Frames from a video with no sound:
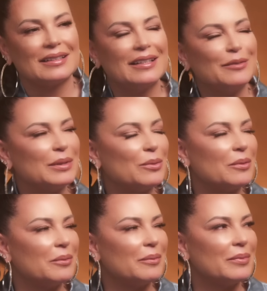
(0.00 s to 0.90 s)
Yeah, but
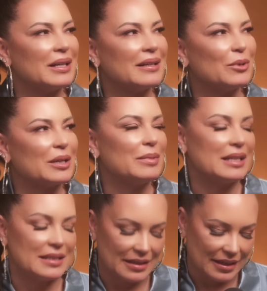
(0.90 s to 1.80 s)
but what a blessing